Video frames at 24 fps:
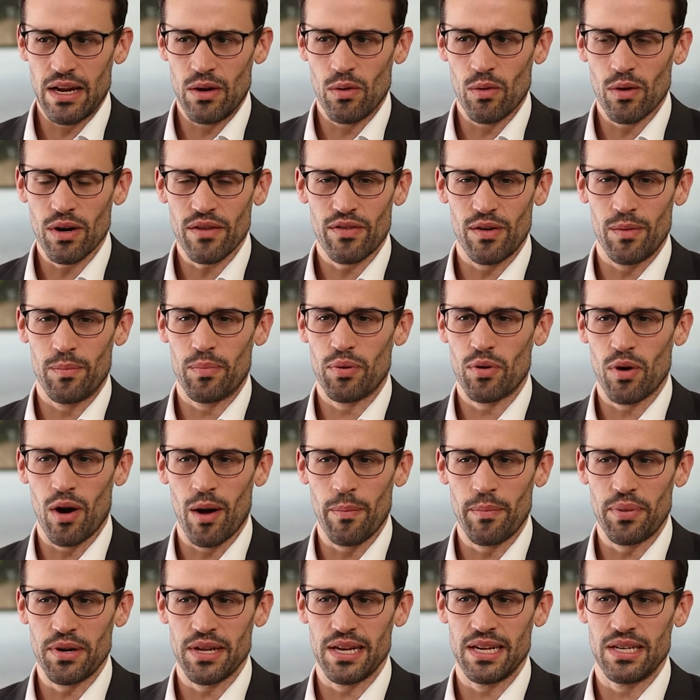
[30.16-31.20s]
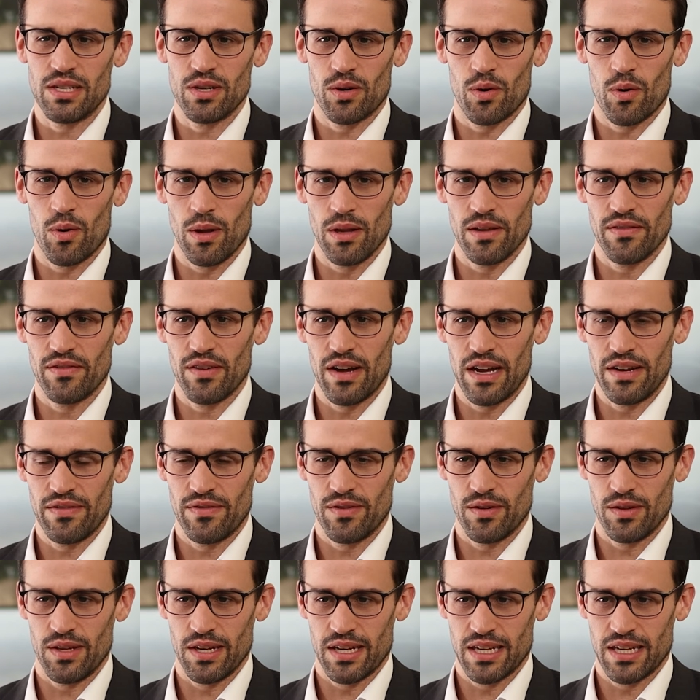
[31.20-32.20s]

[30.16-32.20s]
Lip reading: In order for a property to qualify for